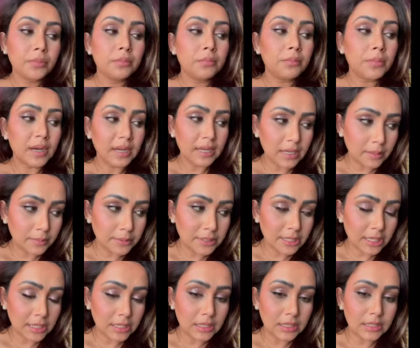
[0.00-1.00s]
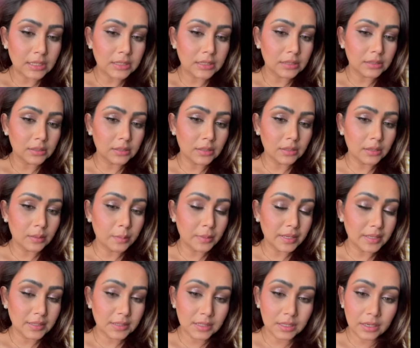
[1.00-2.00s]
My update is the
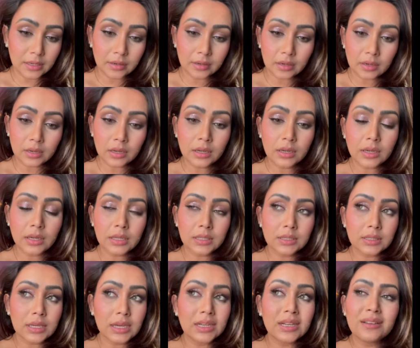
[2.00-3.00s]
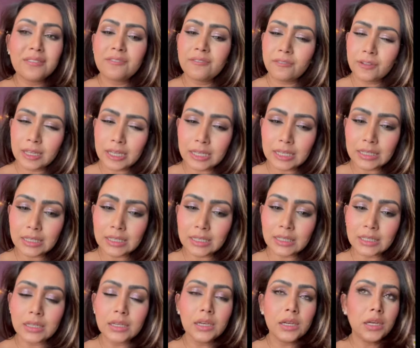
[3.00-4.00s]
mascara is kind of
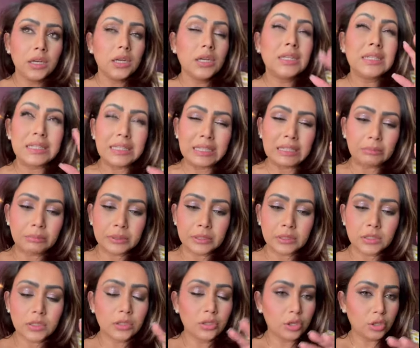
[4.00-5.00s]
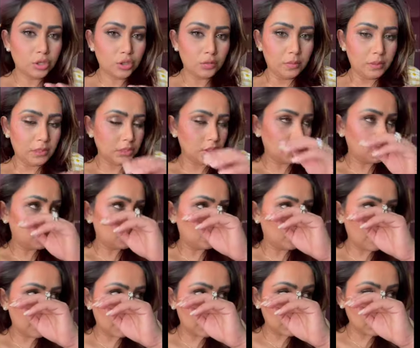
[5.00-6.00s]
flaky, little bit, not too much.
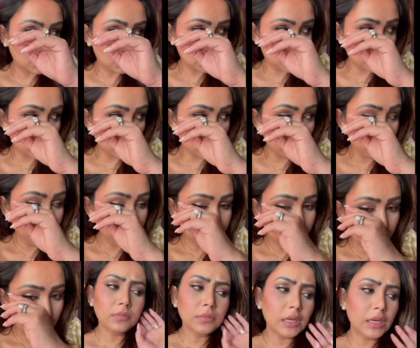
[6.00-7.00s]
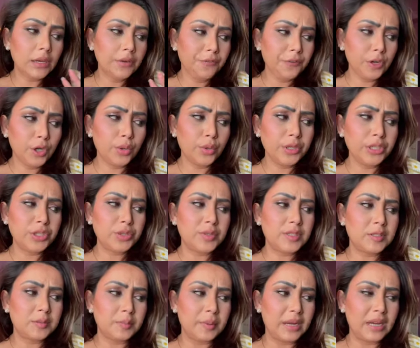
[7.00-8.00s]
Okay, so if you're going to
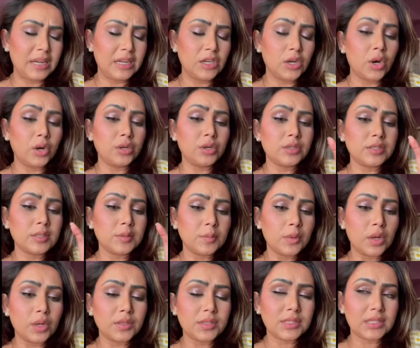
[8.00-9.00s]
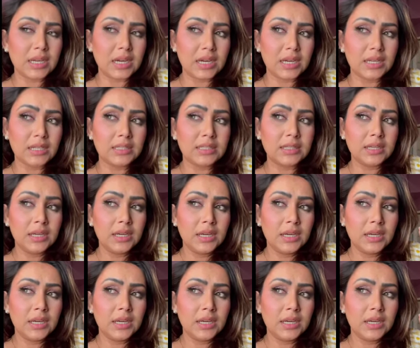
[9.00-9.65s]
spend on a small size,